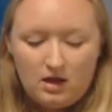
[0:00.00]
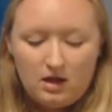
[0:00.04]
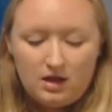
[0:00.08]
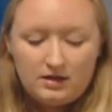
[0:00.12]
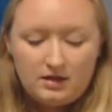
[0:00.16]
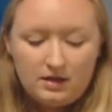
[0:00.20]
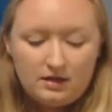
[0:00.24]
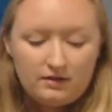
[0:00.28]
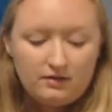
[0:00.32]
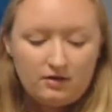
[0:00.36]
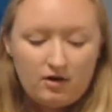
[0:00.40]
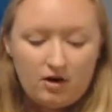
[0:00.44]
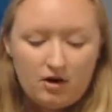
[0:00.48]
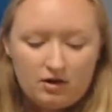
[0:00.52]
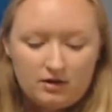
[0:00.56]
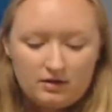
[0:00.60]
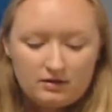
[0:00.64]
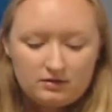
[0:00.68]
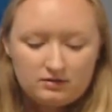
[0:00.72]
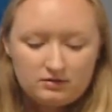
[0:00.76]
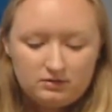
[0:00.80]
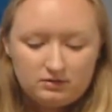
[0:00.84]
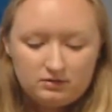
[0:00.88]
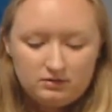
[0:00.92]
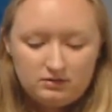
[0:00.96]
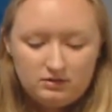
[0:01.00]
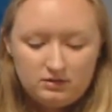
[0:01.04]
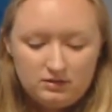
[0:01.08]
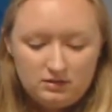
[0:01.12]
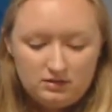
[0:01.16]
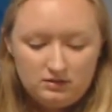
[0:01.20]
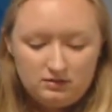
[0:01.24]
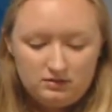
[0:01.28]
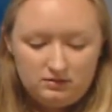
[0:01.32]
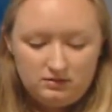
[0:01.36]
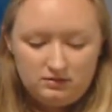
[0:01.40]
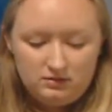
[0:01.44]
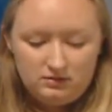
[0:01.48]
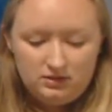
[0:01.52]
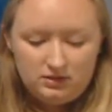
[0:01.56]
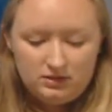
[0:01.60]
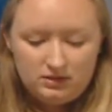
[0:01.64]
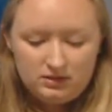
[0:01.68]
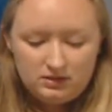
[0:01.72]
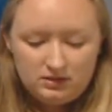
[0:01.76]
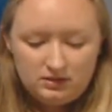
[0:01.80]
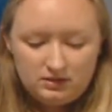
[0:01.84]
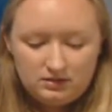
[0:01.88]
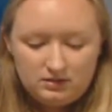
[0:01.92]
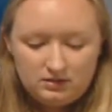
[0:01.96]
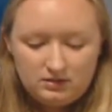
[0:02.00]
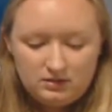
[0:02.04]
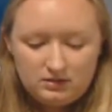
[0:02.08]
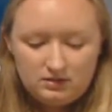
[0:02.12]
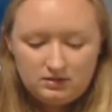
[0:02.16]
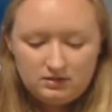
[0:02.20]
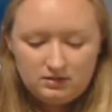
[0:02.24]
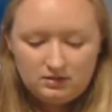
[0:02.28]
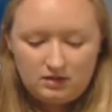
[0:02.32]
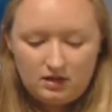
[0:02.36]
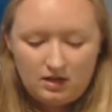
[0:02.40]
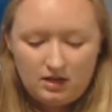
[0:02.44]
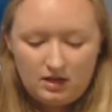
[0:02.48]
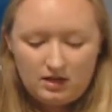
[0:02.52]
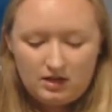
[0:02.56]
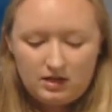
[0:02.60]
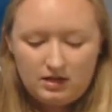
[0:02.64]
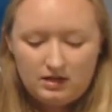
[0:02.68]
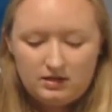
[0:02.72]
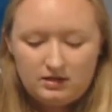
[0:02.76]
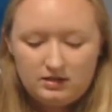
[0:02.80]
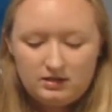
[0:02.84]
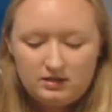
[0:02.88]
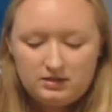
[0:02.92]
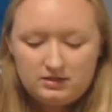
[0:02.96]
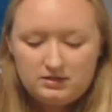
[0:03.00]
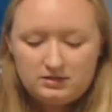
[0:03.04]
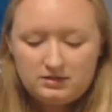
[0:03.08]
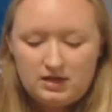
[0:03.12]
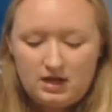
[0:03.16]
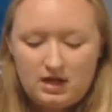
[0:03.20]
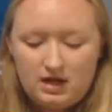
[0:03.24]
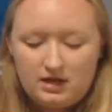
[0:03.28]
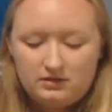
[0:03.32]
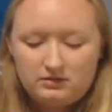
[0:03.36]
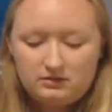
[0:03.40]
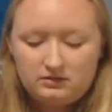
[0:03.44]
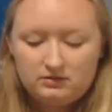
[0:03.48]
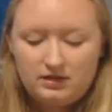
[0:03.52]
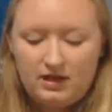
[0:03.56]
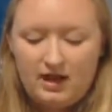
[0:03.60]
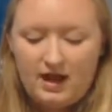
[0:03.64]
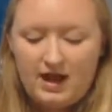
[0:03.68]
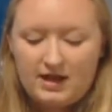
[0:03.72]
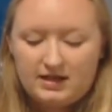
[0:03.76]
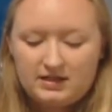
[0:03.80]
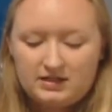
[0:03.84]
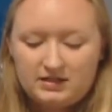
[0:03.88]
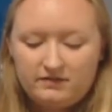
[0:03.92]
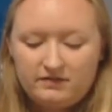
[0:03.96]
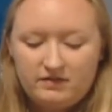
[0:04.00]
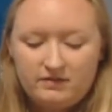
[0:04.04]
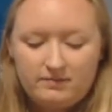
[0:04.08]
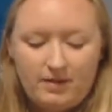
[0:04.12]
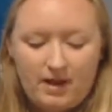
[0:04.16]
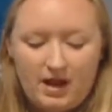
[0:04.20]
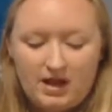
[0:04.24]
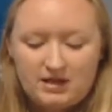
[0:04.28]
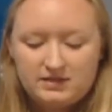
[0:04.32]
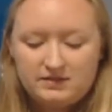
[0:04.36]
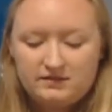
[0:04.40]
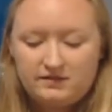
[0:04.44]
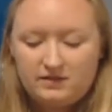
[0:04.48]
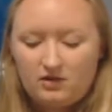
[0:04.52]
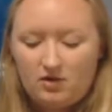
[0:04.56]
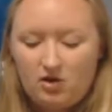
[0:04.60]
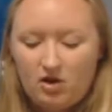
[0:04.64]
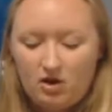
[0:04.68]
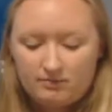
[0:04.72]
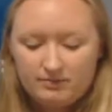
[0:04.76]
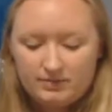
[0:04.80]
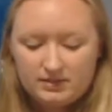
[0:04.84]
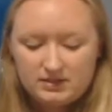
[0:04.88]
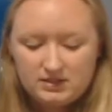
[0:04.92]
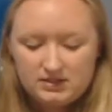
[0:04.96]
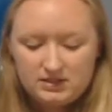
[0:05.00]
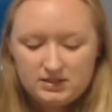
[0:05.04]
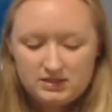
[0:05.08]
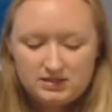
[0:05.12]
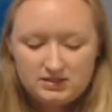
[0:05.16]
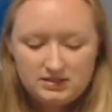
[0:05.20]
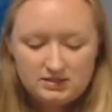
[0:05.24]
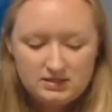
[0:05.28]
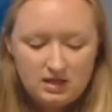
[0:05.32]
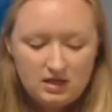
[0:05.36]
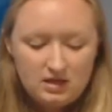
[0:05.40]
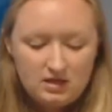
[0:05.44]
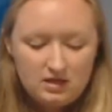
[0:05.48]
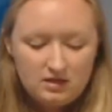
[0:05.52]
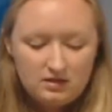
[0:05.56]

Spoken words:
Another article entitled Active and Passive Accomplices,